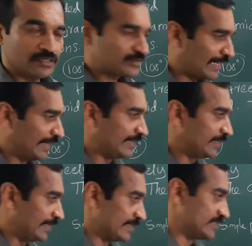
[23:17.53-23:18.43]
or slanting
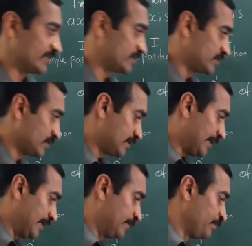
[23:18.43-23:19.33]
edges,
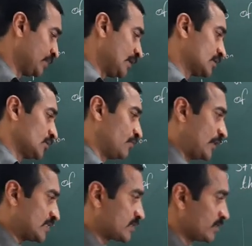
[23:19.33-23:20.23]
right? So
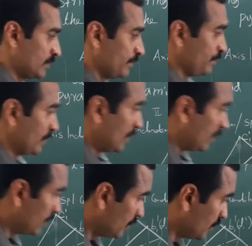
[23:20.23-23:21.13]
first,
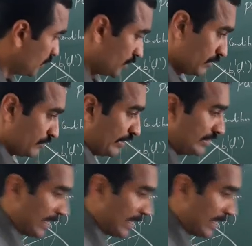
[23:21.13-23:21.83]
when the